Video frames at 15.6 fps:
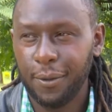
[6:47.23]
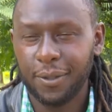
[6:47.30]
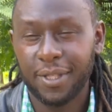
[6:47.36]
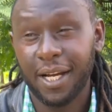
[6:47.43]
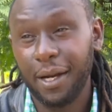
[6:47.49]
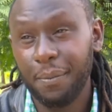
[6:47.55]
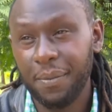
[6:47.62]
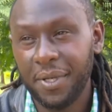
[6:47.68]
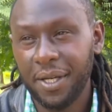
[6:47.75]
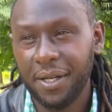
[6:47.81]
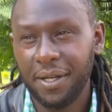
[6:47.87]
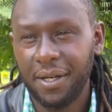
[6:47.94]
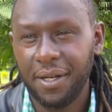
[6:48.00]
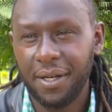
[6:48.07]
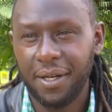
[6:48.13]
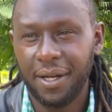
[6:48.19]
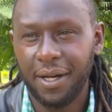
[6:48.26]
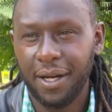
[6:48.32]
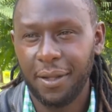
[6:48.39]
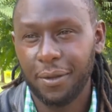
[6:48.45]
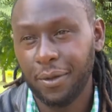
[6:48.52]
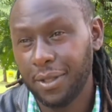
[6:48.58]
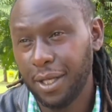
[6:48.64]
happier,
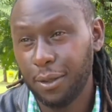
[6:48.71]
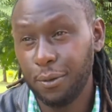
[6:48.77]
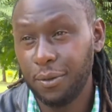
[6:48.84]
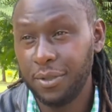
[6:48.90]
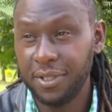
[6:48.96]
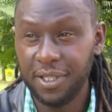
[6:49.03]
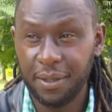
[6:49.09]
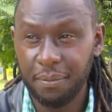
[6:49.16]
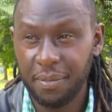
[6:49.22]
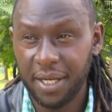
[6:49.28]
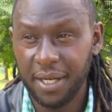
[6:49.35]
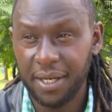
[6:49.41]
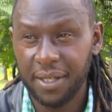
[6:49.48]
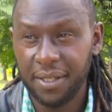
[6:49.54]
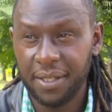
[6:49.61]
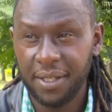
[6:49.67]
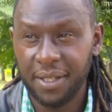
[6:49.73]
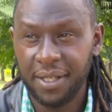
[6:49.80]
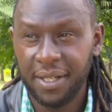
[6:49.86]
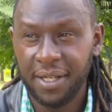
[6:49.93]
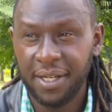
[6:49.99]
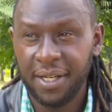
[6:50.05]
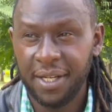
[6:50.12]
I thought I could sing better.
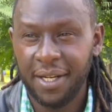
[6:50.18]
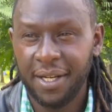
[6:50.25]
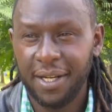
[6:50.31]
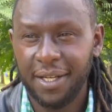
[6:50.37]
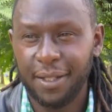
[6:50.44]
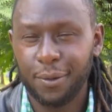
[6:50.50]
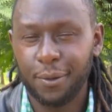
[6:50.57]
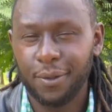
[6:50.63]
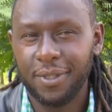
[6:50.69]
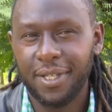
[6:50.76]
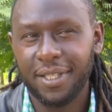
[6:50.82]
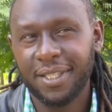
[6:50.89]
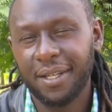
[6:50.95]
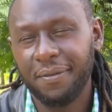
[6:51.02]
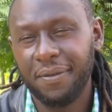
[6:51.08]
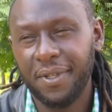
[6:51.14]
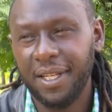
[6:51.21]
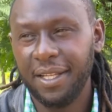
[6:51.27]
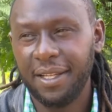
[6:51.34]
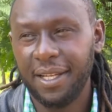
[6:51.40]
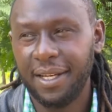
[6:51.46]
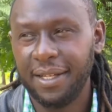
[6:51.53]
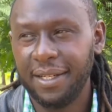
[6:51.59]
It was just a
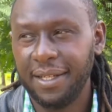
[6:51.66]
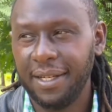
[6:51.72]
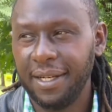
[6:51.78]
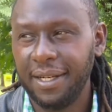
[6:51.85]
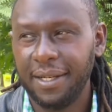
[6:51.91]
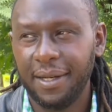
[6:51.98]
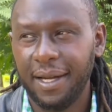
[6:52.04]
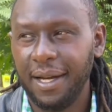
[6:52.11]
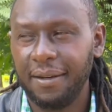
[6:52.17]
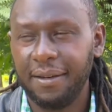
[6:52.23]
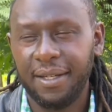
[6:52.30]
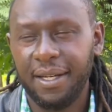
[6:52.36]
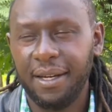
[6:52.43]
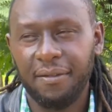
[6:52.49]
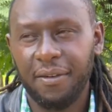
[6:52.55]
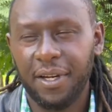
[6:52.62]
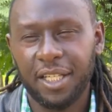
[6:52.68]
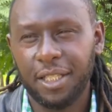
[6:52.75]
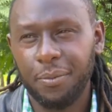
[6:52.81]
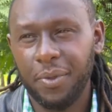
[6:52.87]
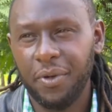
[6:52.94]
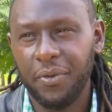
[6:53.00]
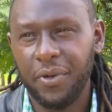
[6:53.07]
feeling that I'd never
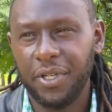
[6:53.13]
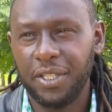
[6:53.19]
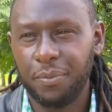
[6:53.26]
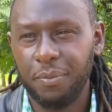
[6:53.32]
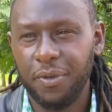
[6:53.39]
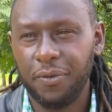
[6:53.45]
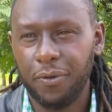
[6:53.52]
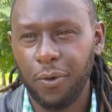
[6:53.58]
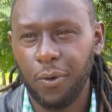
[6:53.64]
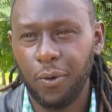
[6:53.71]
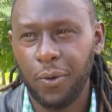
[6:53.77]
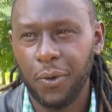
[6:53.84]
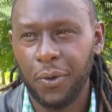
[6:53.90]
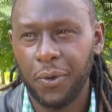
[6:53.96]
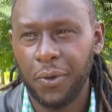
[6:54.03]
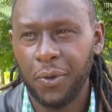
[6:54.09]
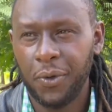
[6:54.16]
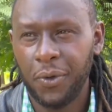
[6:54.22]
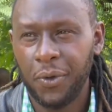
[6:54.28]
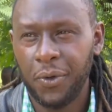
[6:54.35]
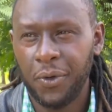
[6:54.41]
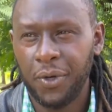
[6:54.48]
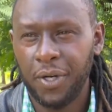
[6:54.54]
experienced before.
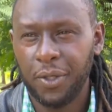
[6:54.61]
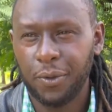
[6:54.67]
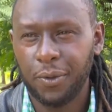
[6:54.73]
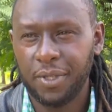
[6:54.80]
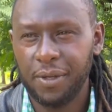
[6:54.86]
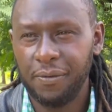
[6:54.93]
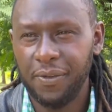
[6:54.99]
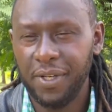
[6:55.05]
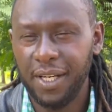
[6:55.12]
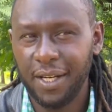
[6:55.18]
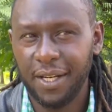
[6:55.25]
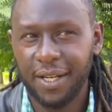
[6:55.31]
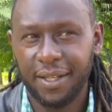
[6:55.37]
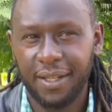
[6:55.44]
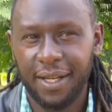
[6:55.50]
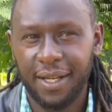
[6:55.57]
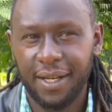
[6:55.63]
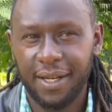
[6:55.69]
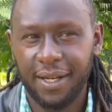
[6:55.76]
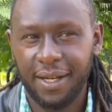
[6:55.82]
It was a feeling that,